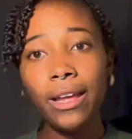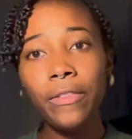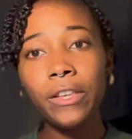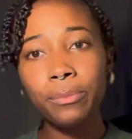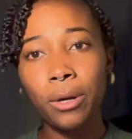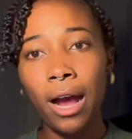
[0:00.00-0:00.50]

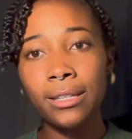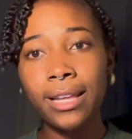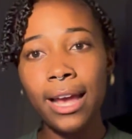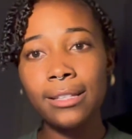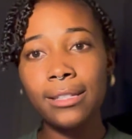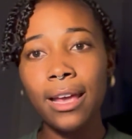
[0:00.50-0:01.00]
this
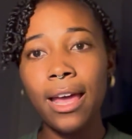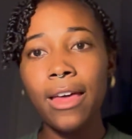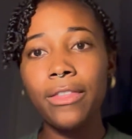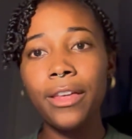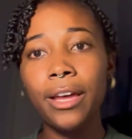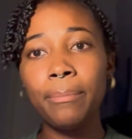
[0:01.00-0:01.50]
process,
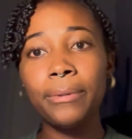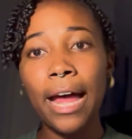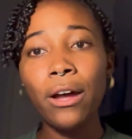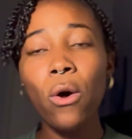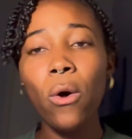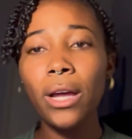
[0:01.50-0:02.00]
the
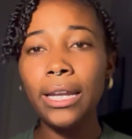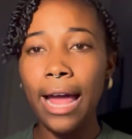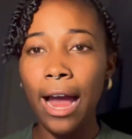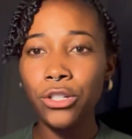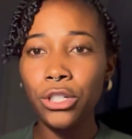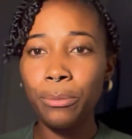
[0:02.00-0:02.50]
black hole can actually